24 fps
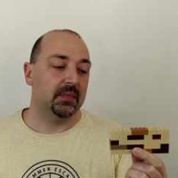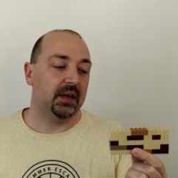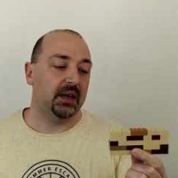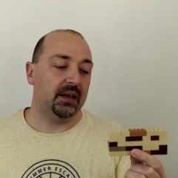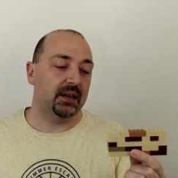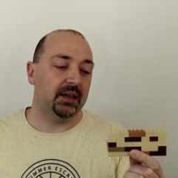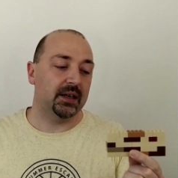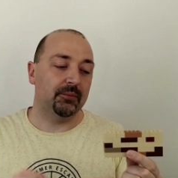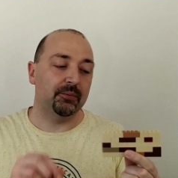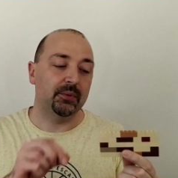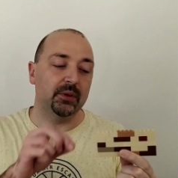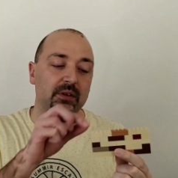
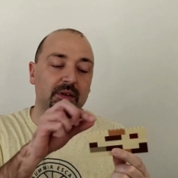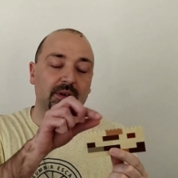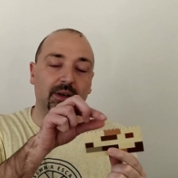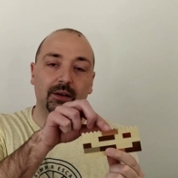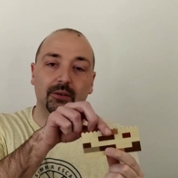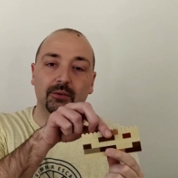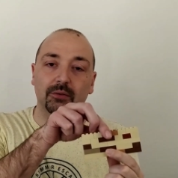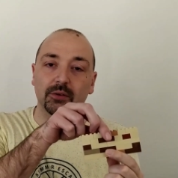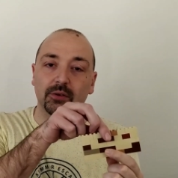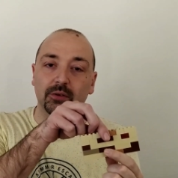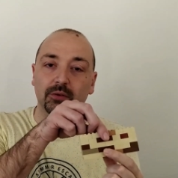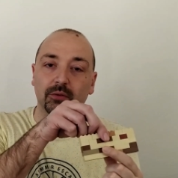and I will
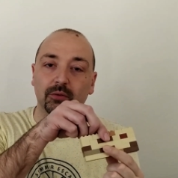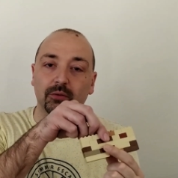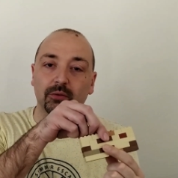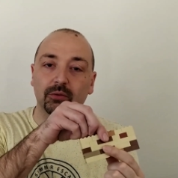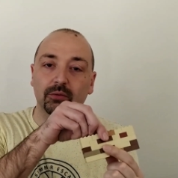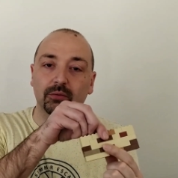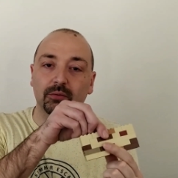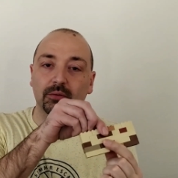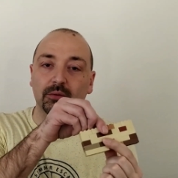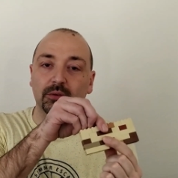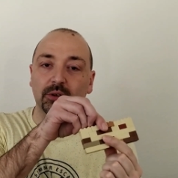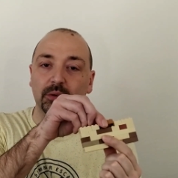try also
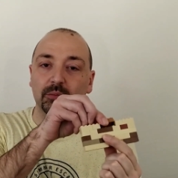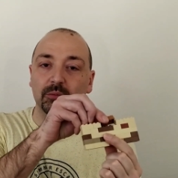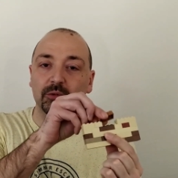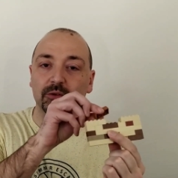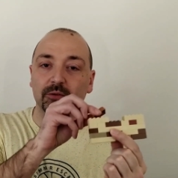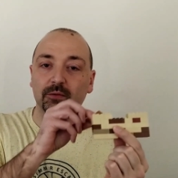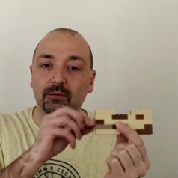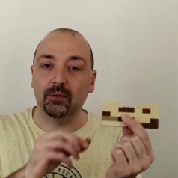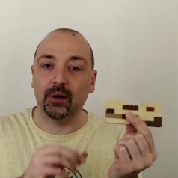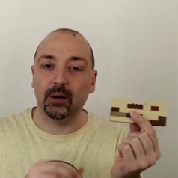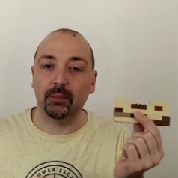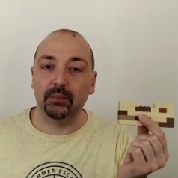to
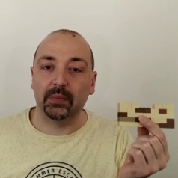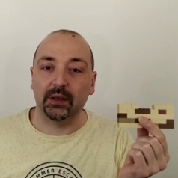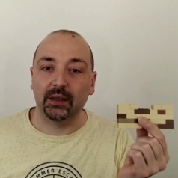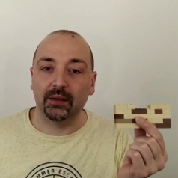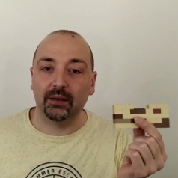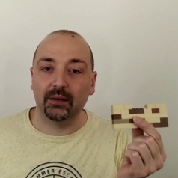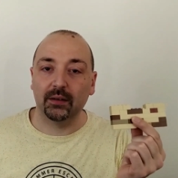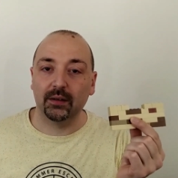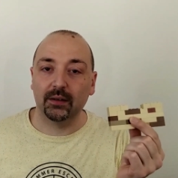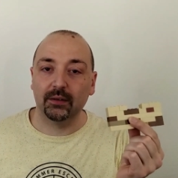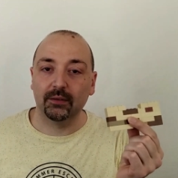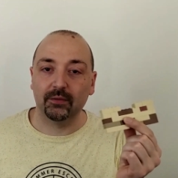remove one
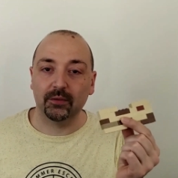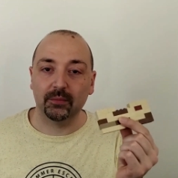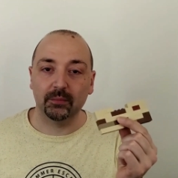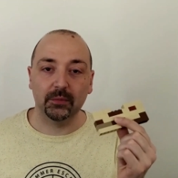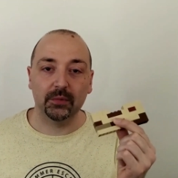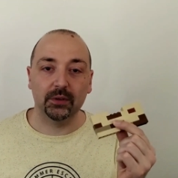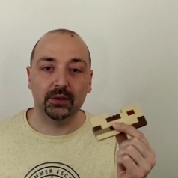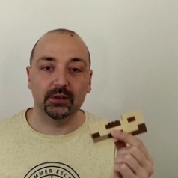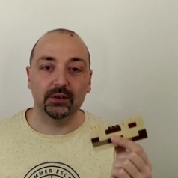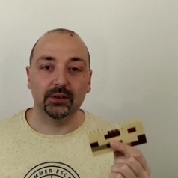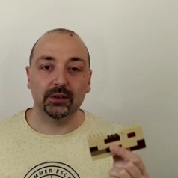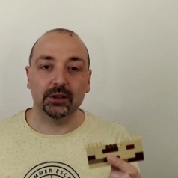brick from
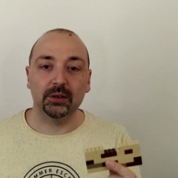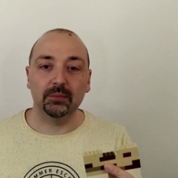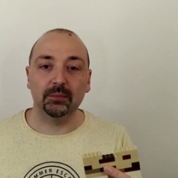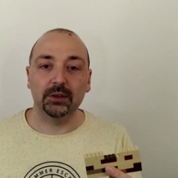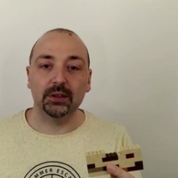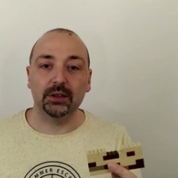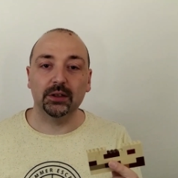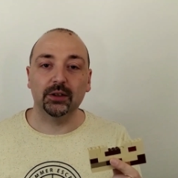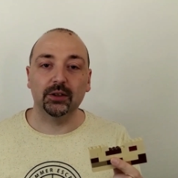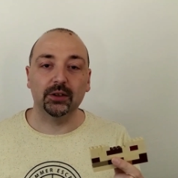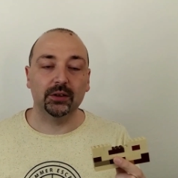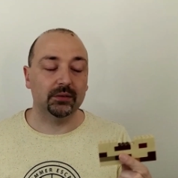the
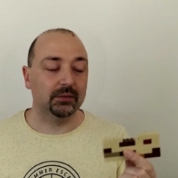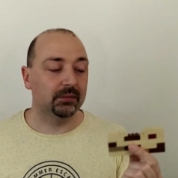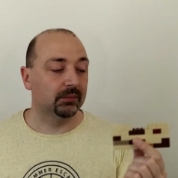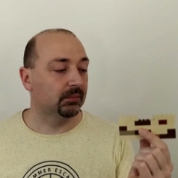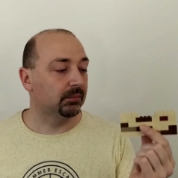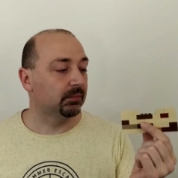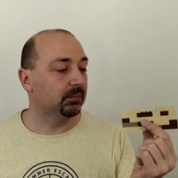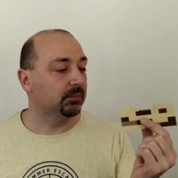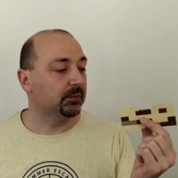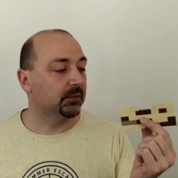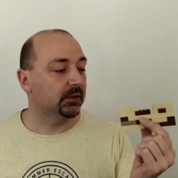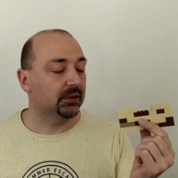discrimination,
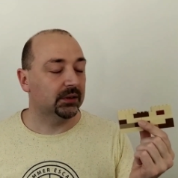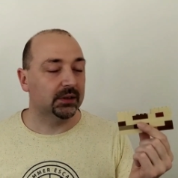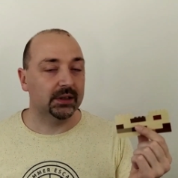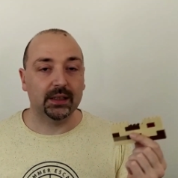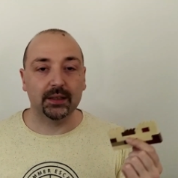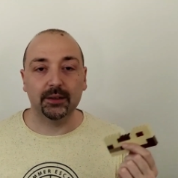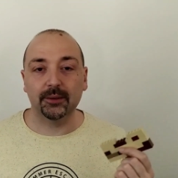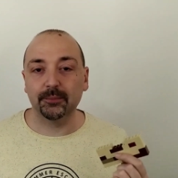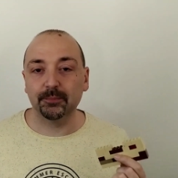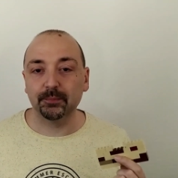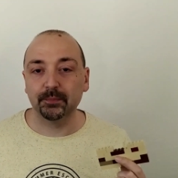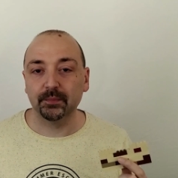
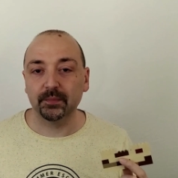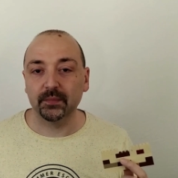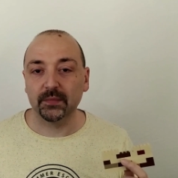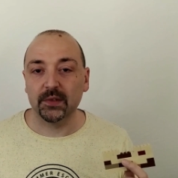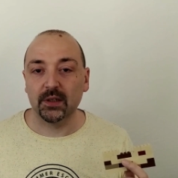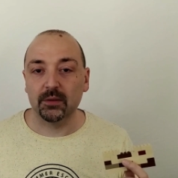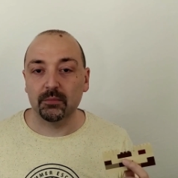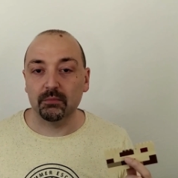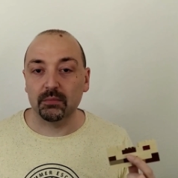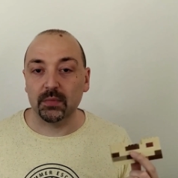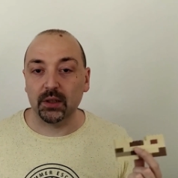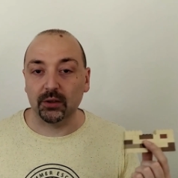right,
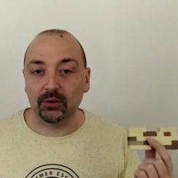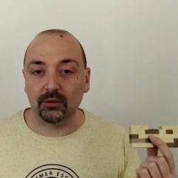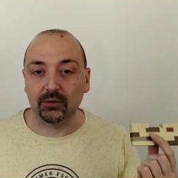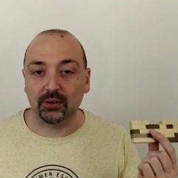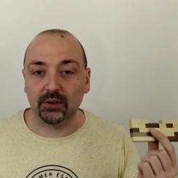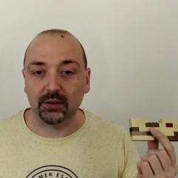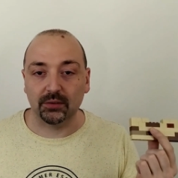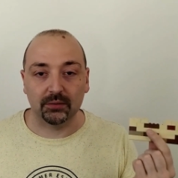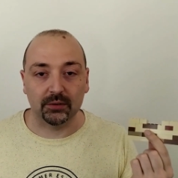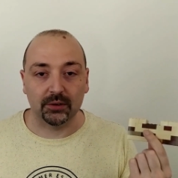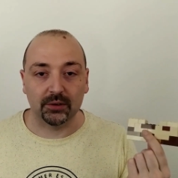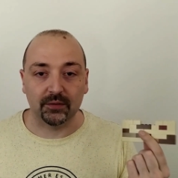
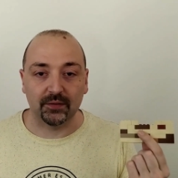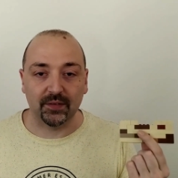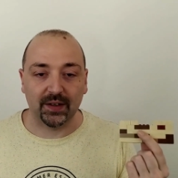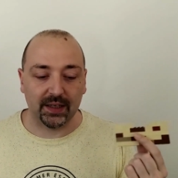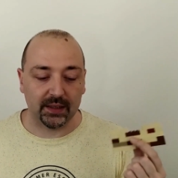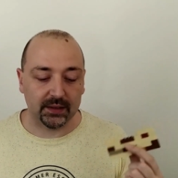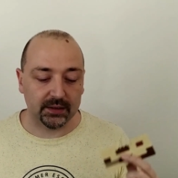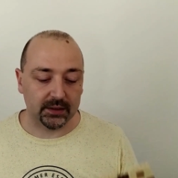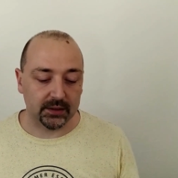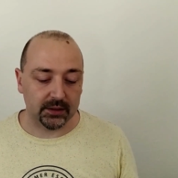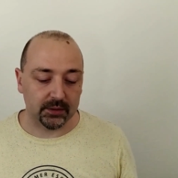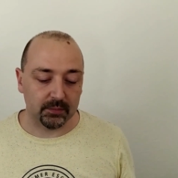because of
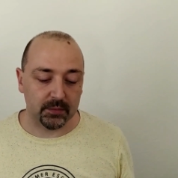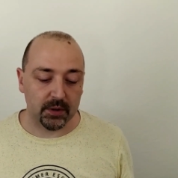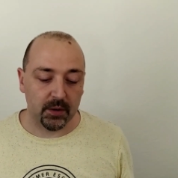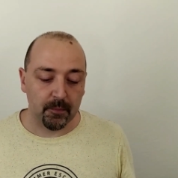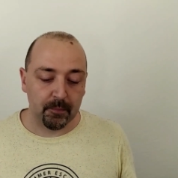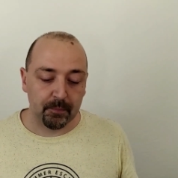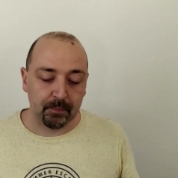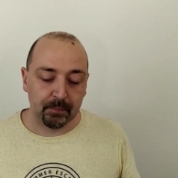racism.